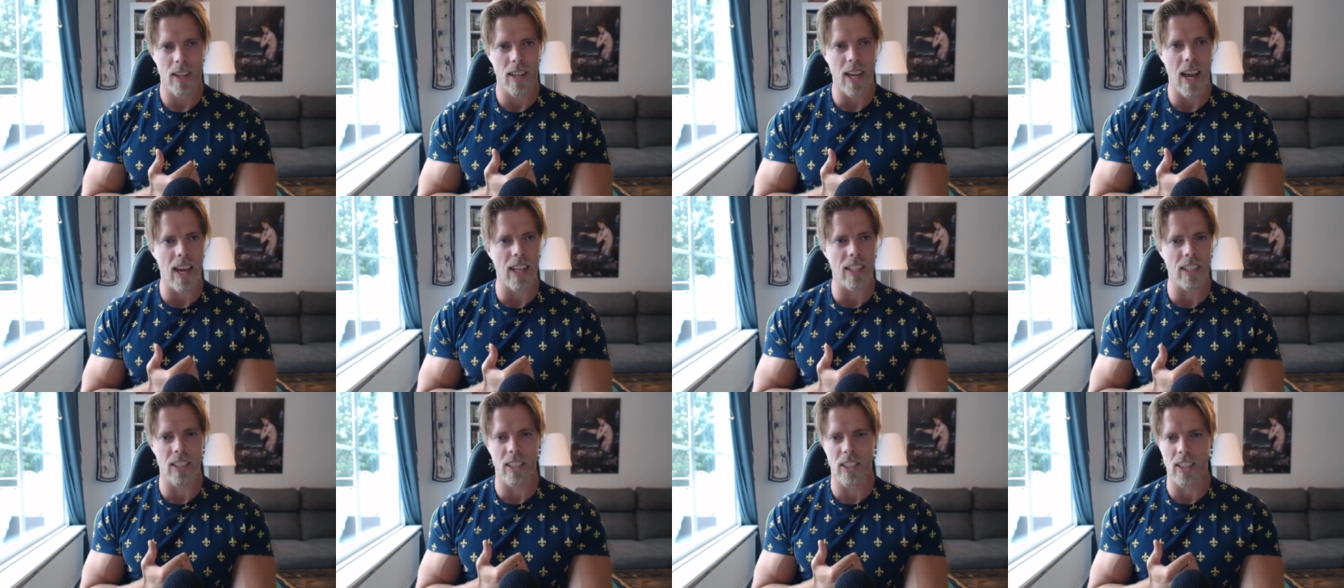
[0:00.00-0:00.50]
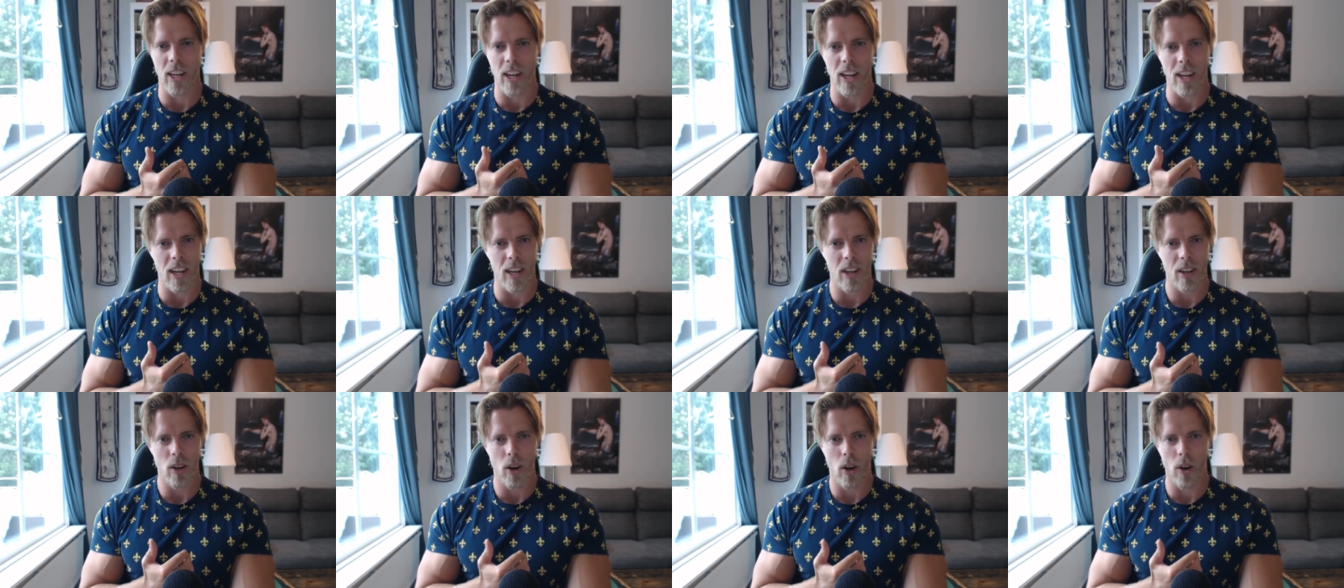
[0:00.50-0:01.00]

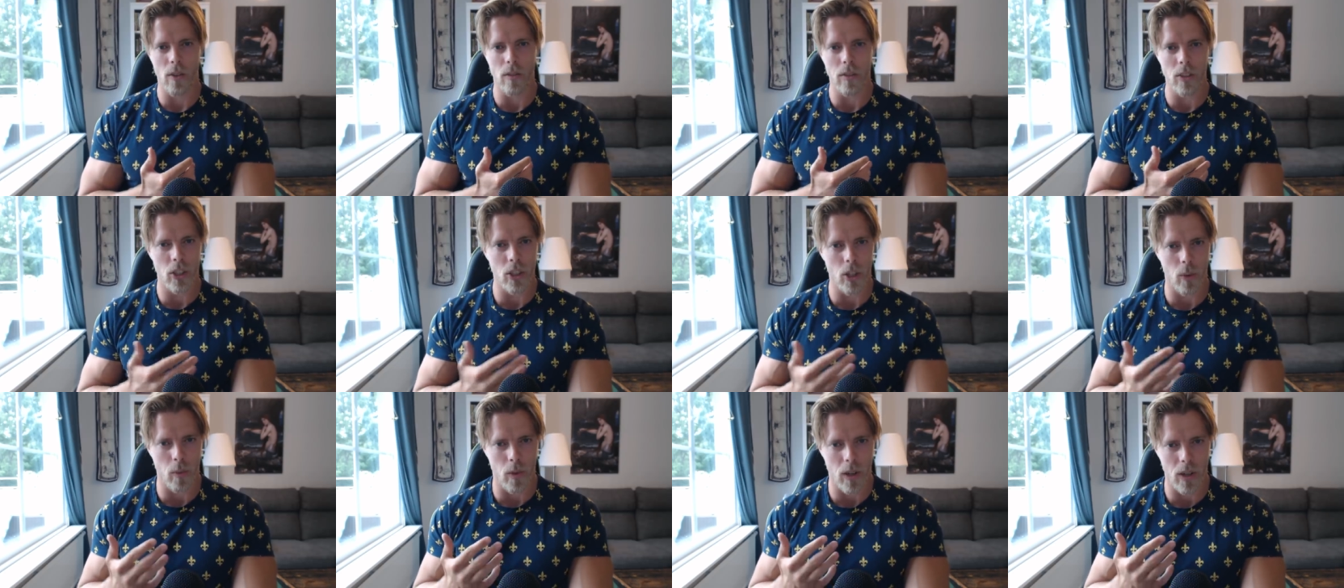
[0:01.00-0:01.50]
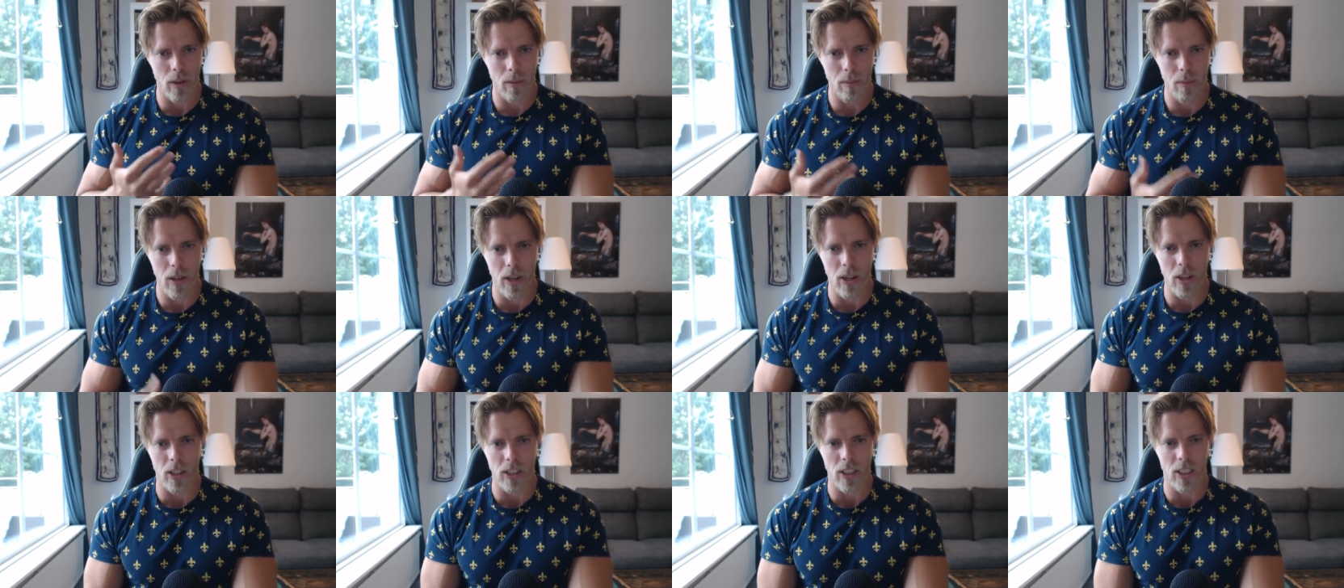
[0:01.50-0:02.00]
cancelling of someone
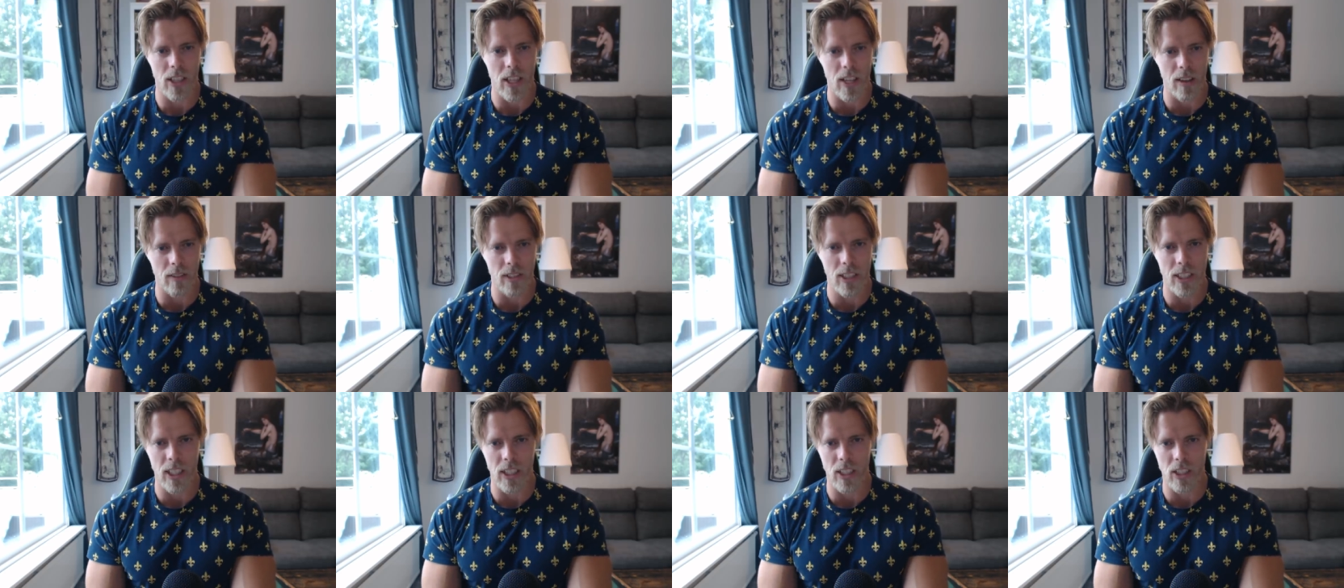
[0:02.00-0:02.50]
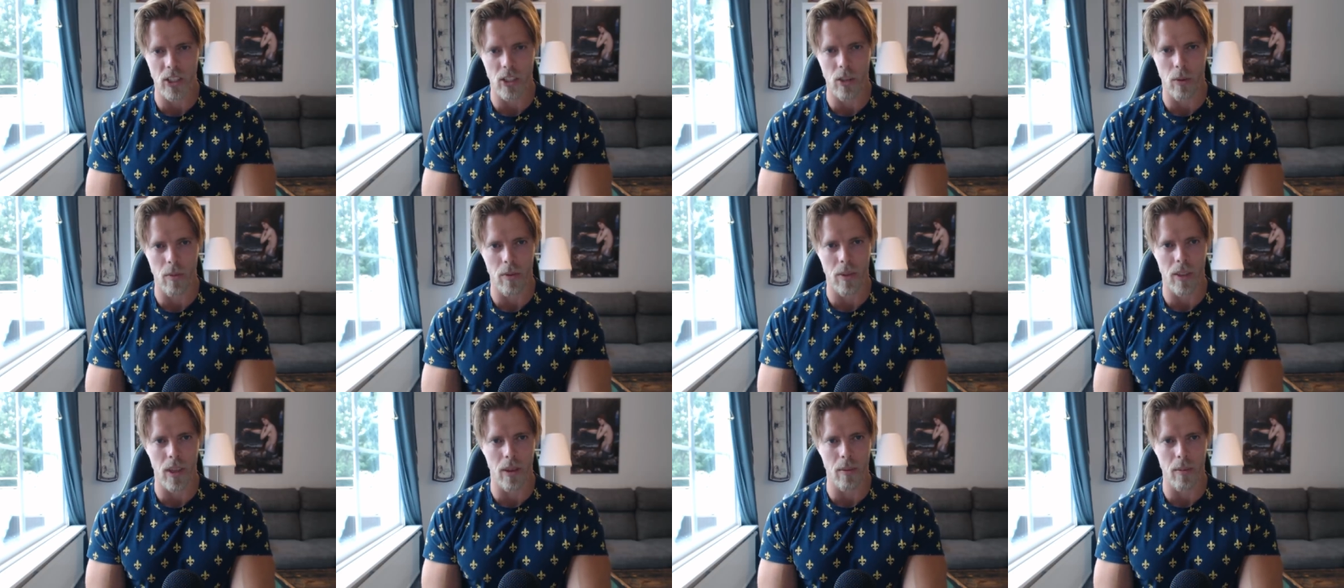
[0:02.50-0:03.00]
because they've said
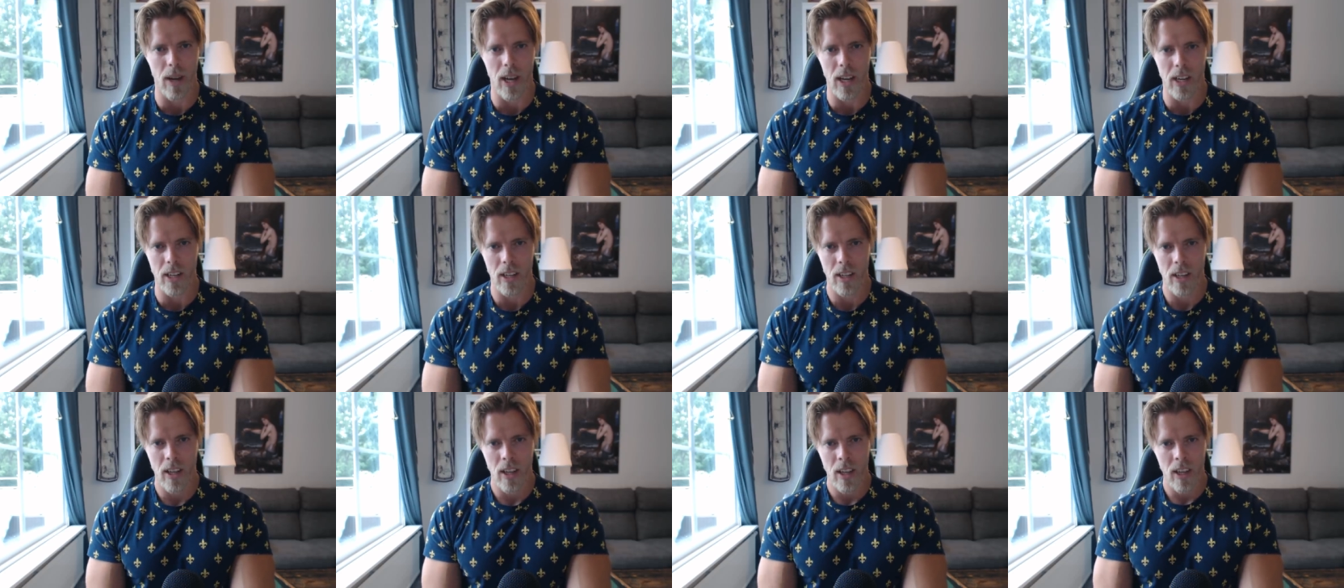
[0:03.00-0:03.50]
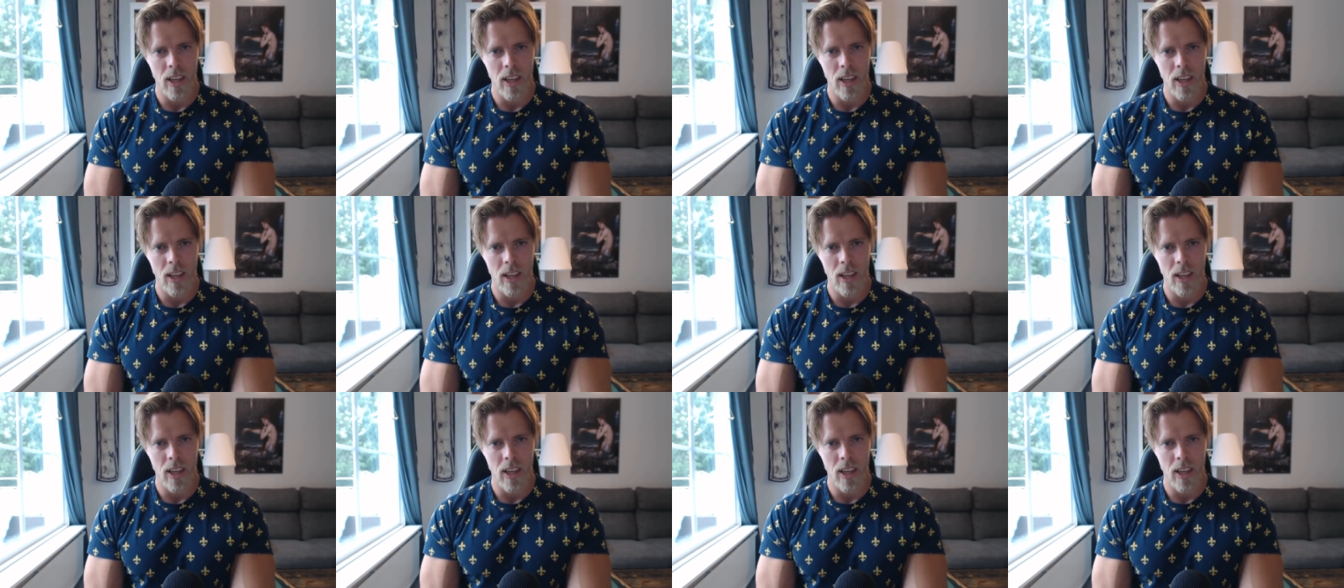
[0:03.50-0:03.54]
something bad.